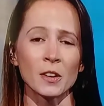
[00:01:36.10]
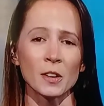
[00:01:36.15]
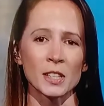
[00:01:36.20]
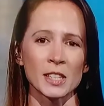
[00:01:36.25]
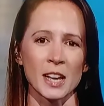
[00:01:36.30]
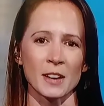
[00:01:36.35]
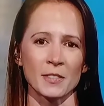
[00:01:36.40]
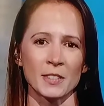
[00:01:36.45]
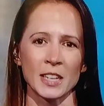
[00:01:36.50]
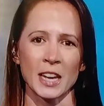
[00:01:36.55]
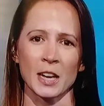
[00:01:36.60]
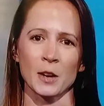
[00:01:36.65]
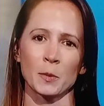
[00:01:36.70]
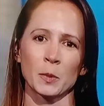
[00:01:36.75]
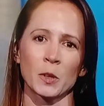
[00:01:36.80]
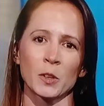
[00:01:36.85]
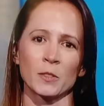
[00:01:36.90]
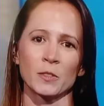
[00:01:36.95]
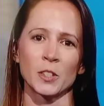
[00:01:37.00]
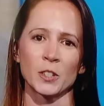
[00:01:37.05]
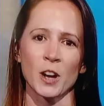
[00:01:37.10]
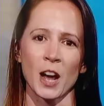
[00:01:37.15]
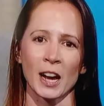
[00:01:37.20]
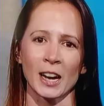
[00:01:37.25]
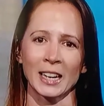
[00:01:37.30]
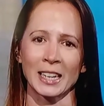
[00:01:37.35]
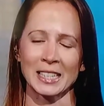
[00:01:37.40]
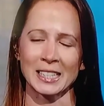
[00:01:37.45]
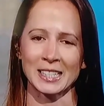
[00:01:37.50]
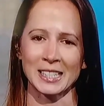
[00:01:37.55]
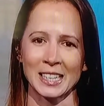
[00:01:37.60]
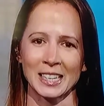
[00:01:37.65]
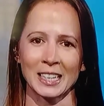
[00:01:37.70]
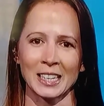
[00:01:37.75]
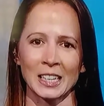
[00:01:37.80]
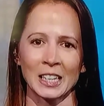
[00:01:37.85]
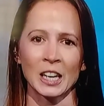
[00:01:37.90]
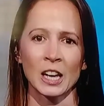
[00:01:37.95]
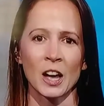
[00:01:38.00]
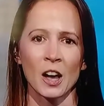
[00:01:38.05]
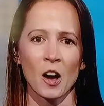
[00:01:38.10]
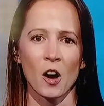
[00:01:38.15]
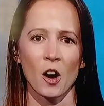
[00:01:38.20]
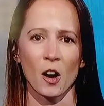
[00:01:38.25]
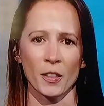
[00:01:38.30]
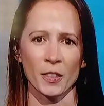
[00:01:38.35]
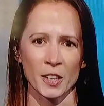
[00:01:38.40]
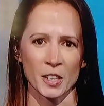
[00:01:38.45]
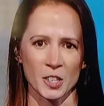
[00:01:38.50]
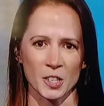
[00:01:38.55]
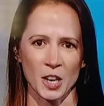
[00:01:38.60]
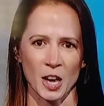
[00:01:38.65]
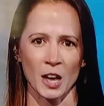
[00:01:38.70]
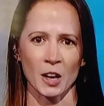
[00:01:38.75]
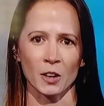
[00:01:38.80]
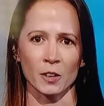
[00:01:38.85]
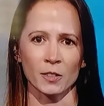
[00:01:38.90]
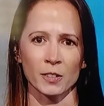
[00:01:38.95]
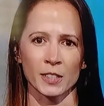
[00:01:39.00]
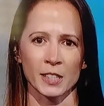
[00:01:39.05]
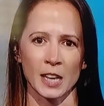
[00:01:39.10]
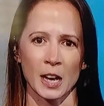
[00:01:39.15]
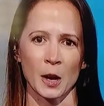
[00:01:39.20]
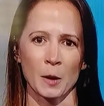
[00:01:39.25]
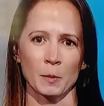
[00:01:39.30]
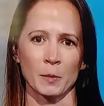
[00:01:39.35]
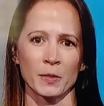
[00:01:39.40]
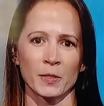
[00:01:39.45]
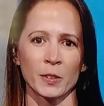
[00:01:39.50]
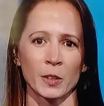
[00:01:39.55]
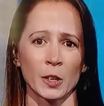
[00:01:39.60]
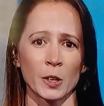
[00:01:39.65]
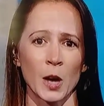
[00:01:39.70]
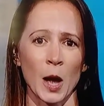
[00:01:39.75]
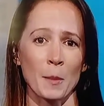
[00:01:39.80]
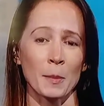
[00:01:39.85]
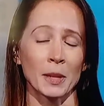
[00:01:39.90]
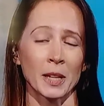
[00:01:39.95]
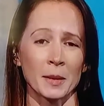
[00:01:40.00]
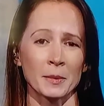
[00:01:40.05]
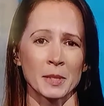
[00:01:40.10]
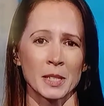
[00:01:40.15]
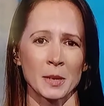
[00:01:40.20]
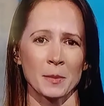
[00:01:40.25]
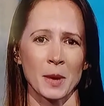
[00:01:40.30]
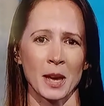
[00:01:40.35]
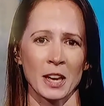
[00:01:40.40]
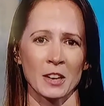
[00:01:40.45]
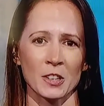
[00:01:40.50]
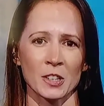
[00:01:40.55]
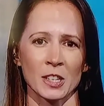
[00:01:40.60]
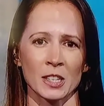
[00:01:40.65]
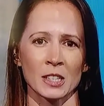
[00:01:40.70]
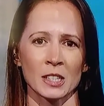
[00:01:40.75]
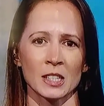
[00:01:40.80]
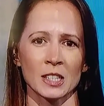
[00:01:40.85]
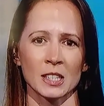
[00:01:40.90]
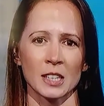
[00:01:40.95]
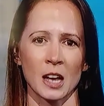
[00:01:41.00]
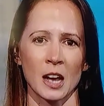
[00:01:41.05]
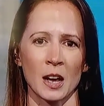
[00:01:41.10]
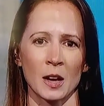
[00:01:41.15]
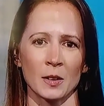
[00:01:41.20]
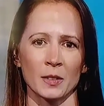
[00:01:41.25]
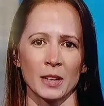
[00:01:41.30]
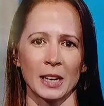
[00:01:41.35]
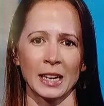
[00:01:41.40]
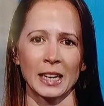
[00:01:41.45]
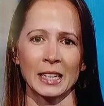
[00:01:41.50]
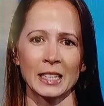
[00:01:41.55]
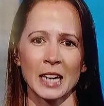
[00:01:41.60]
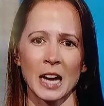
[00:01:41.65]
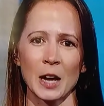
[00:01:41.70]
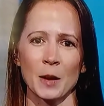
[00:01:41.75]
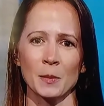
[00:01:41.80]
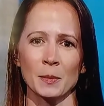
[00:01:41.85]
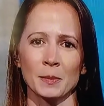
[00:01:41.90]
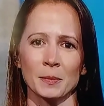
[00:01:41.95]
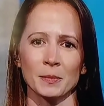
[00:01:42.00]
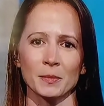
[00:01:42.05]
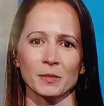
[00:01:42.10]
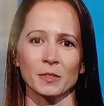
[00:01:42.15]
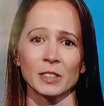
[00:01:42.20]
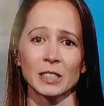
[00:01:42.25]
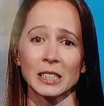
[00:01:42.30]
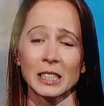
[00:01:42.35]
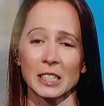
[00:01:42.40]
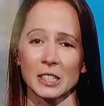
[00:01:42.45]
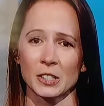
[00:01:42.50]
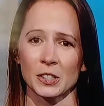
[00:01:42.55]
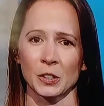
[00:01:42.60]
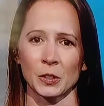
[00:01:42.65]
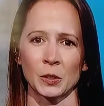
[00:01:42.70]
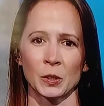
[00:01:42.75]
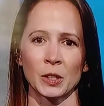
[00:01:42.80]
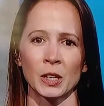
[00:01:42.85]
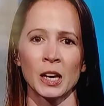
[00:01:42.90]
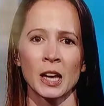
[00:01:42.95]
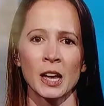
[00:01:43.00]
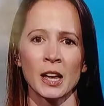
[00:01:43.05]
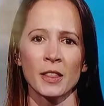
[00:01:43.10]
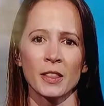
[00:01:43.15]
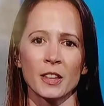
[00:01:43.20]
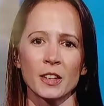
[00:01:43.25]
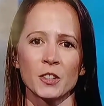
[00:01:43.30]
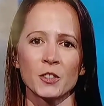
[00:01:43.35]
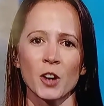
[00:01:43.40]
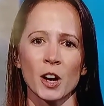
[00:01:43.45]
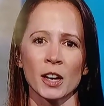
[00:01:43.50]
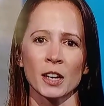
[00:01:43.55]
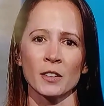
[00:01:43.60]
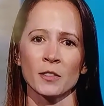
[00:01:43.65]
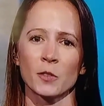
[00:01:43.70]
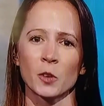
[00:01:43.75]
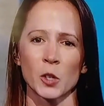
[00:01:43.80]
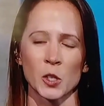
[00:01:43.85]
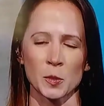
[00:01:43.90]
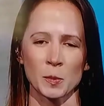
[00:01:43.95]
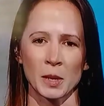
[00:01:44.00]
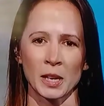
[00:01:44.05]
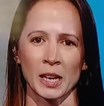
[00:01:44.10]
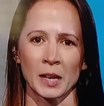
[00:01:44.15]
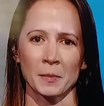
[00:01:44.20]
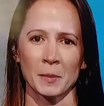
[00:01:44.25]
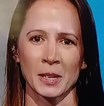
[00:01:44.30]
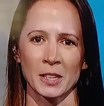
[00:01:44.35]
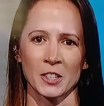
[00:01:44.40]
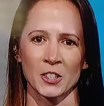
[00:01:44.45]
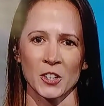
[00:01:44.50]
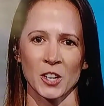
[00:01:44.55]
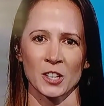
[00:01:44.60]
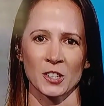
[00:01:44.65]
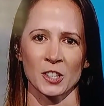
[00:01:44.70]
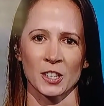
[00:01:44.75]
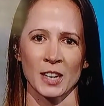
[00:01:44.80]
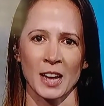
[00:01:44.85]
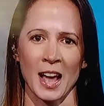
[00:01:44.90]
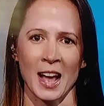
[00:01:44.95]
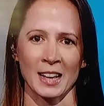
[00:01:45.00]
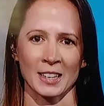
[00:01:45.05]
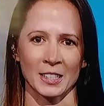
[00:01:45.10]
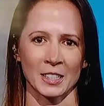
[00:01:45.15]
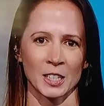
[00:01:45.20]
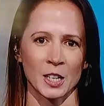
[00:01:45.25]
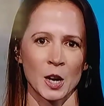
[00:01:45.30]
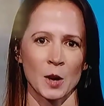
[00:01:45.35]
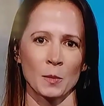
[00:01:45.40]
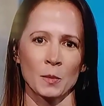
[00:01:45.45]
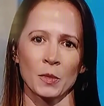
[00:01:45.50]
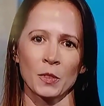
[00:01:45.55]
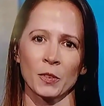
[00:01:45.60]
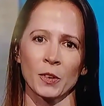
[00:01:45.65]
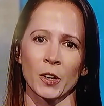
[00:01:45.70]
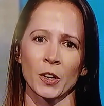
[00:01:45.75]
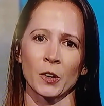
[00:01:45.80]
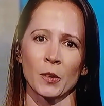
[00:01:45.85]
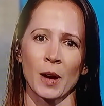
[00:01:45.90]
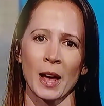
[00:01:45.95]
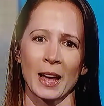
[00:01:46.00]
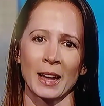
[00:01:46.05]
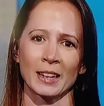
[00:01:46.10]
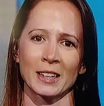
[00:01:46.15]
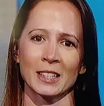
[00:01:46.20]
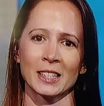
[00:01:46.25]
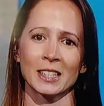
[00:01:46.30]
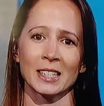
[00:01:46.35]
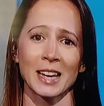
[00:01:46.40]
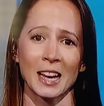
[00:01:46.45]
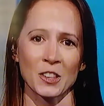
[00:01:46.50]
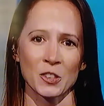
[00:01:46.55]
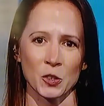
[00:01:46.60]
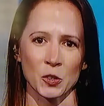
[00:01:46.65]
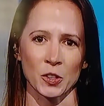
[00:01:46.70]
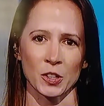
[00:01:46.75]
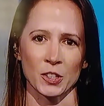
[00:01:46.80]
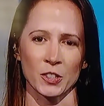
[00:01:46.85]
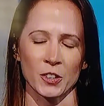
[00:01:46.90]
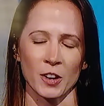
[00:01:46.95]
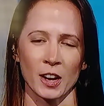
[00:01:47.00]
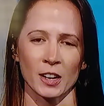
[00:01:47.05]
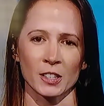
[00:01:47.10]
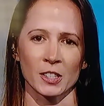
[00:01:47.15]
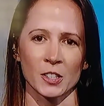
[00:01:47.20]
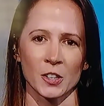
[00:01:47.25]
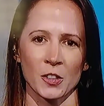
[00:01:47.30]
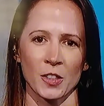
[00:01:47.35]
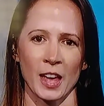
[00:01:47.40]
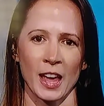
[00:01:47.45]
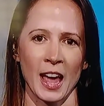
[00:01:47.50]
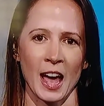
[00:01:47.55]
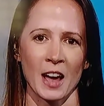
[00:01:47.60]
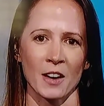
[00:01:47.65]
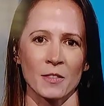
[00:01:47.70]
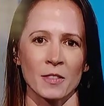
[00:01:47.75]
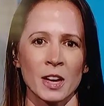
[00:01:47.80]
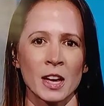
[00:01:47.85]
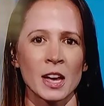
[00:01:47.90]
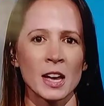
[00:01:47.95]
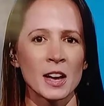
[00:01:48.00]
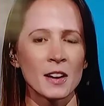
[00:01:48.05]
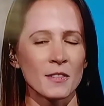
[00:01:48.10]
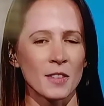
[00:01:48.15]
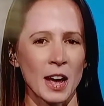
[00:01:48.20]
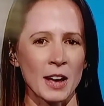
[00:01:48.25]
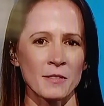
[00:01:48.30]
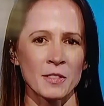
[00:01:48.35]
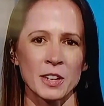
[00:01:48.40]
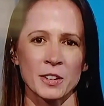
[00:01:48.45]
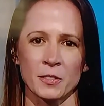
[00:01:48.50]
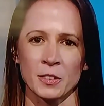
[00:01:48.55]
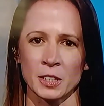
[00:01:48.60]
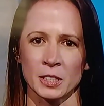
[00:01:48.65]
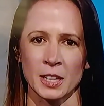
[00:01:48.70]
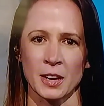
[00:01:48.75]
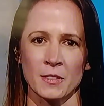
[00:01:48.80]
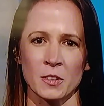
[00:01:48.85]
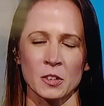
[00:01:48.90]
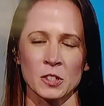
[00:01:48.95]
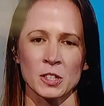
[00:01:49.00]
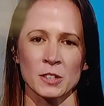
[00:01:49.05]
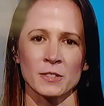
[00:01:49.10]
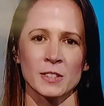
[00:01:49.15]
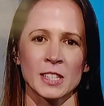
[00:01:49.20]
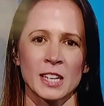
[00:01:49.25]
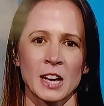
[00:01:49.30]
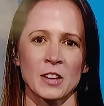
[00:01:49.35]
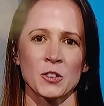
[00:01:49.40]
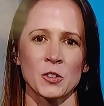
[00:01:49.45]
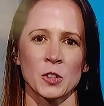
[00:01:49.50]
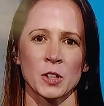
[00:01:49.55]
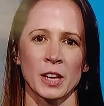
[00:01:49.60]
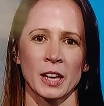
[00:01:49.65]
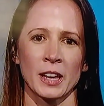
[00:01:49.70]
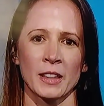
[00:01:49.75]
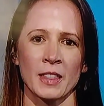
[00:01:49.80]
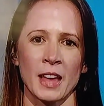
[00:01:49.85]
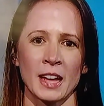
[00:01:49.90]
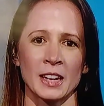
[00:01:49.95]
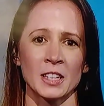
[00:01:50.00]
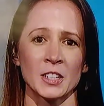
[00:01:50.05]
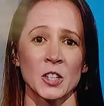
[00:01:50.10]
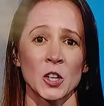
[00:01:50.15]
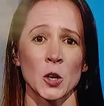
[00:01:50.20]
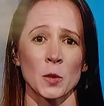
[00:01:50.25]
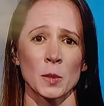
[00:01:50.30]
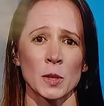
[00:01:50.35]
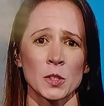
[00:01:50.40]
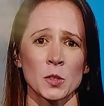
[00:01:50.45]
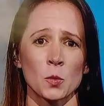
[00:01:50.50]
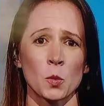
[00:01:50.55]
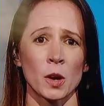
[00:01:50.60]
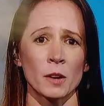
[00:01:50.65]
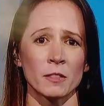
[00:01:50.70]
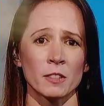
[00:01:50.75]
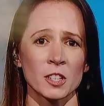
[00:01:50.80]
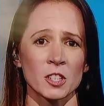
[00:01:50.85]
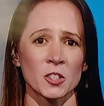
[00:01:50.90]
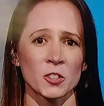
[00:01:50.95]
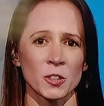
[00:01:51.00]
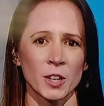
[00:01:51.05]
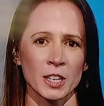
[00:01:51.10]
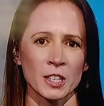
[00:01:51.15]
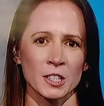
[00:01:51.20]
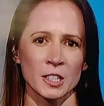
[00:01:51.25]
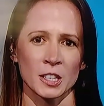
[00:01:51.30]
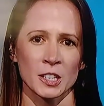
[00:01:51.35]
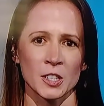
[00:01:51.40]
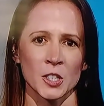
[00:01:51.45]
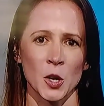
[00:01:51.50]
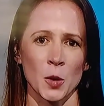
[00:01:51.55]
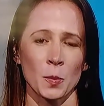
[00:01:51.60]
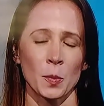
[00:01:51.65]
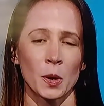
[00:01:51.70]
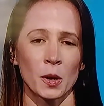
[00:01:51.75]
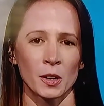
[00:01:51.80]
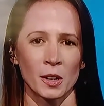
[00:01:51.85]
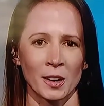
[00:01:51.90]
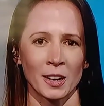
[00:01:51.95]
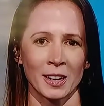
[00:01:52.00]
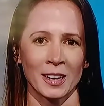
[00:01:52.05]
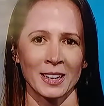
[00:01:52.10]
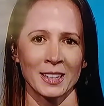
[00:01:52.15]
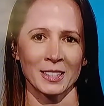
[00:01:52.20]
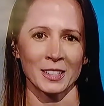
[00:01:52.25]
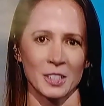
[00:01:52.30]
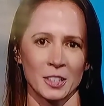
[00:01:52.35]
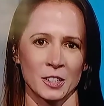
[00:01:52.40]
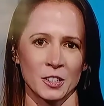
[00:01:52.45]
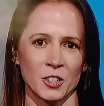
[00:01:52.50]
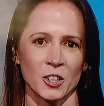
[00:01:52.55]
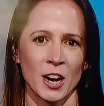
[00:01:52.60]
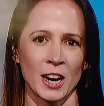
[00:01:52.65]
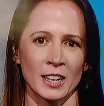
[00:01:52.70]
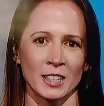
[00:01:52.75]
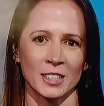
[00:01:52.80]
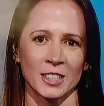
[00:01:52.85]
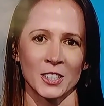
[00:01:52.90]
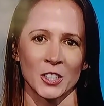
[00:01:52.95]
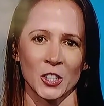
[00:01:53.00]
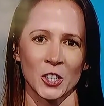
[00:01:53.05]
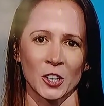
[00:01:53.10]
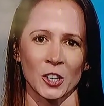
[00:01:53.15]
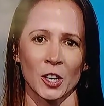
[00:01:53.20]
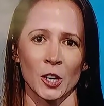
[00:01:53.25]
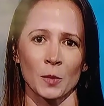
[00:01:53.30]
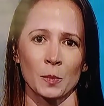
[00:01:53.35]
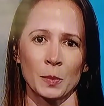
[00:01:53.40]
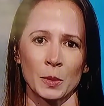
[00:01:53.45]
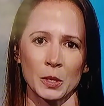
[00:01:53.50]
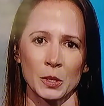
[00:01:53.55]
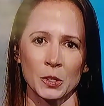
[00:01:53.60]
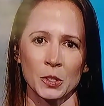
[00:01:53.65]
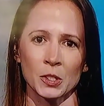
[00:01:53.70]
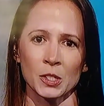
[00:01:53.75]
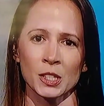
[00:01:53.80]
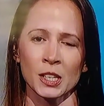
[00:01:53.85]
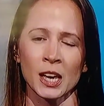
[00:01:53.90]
though it's FDA approved, you're not going to see it on the shelves for epilepsy patients anytime really soon. The Drug Enforcement Administration has to come through and schedule the drugs. So they have 5 different levels of scheduling, and that determines what restrictions are put on it to try to deter abuse.